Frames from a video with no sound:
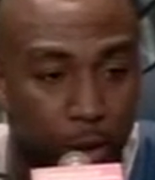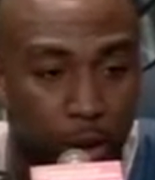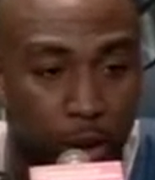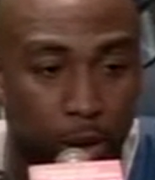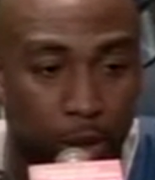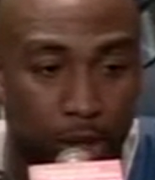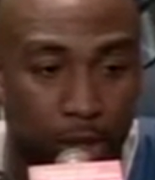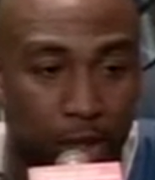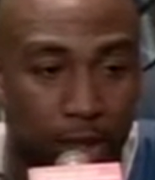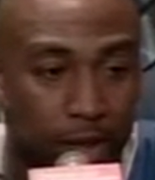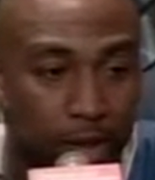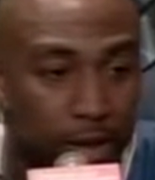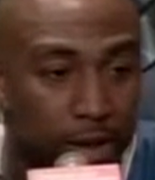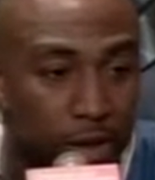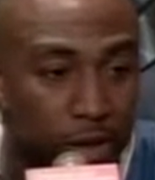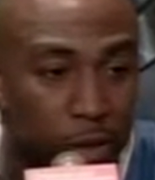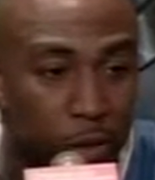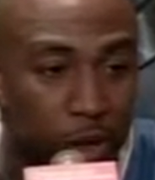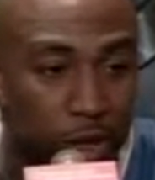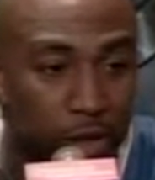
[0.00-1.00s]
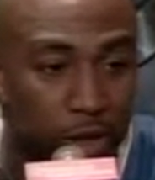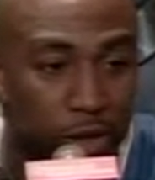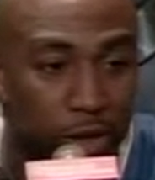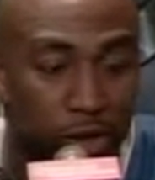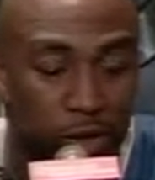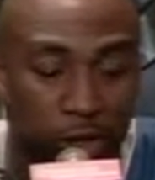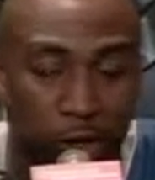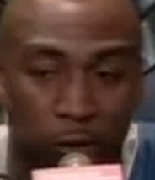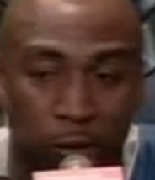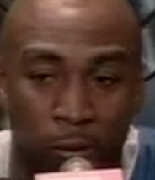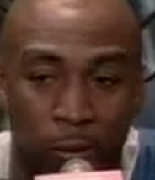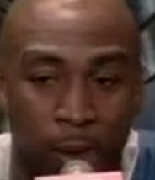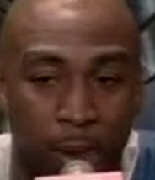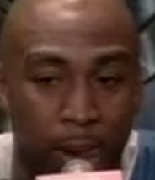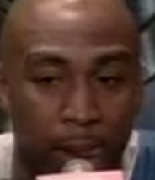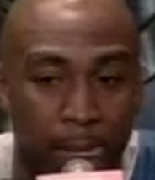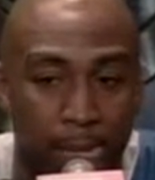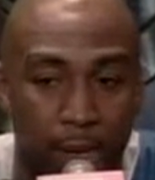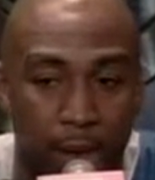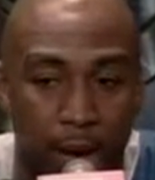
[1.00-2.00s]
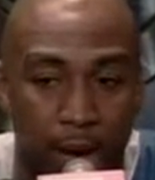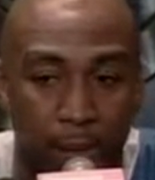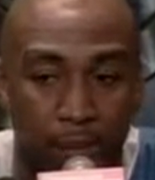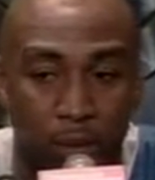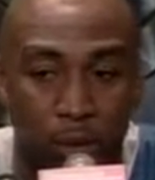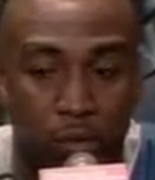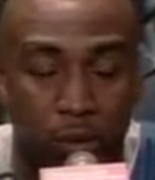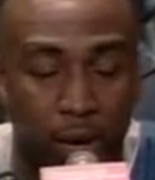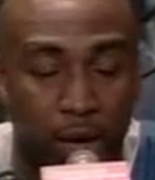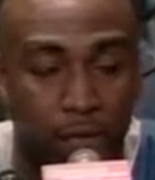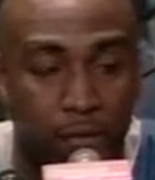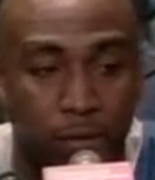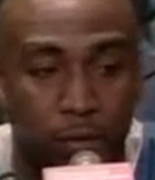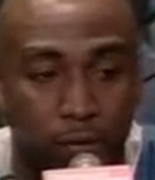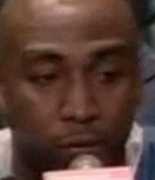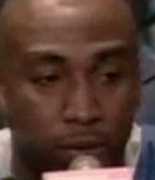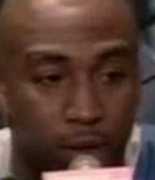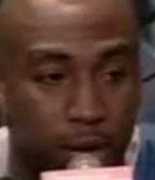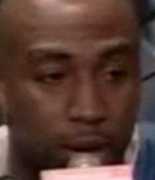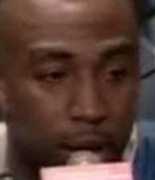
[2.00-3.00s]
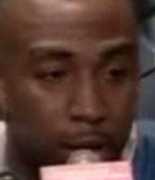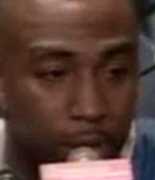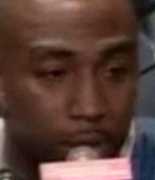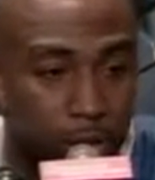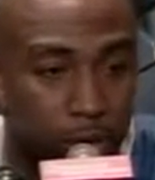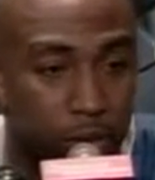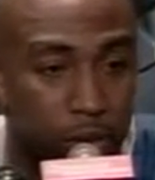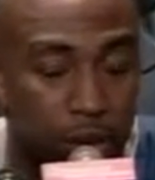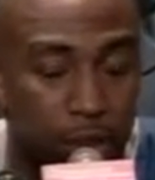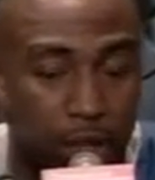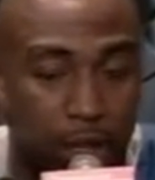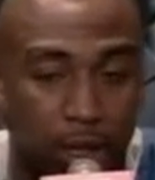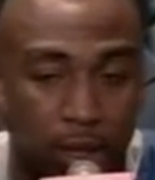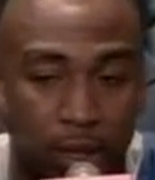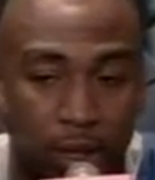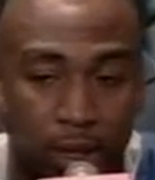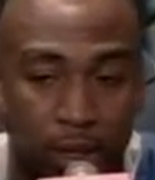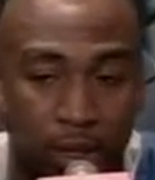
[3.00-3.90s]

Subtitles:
At some point, the athlete has got to make sure that he or she is taking care of his